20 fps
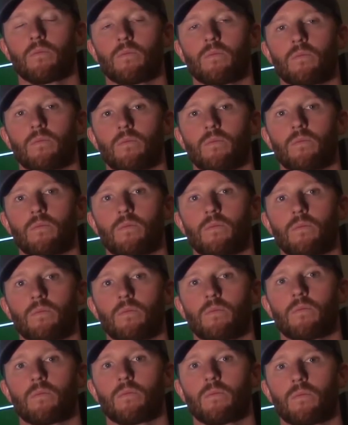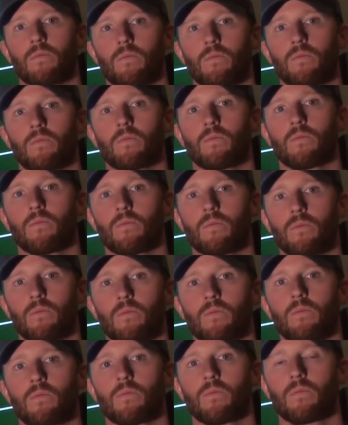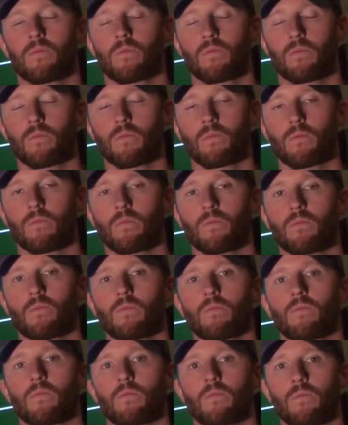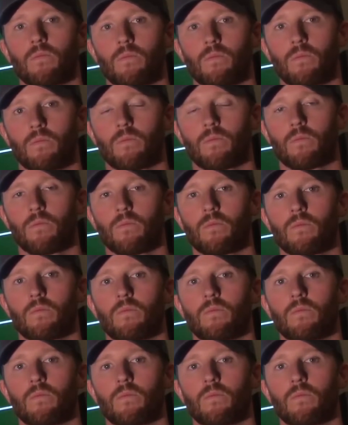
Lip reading: (not speaking)